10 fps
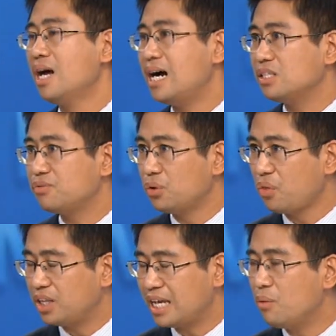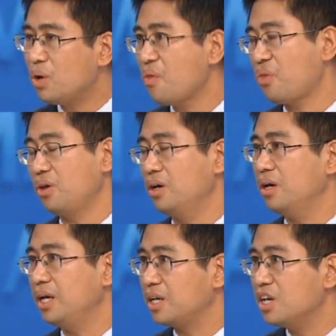As for the Taiwan uh,
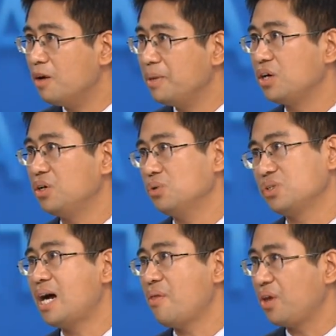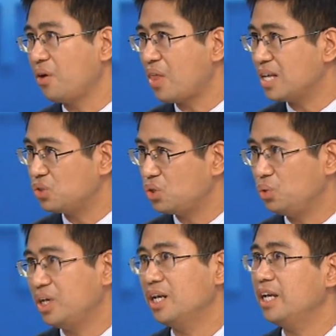economic growth, I think that's
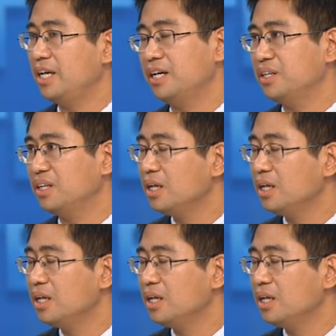really uh,